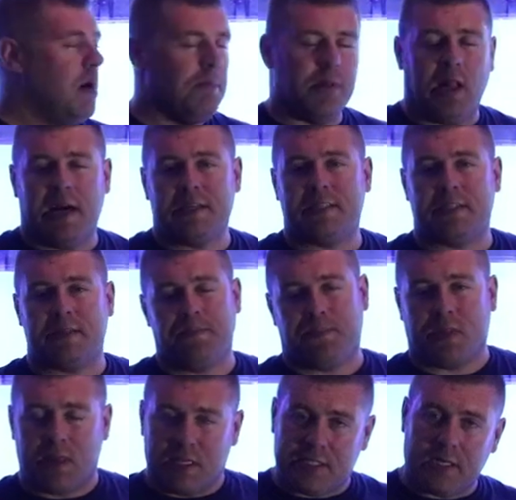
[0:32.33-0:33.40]
Plus,
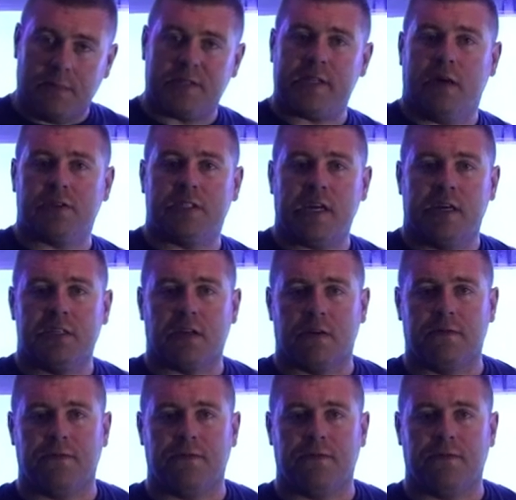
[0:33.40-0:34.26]
the sumps downstairs aren't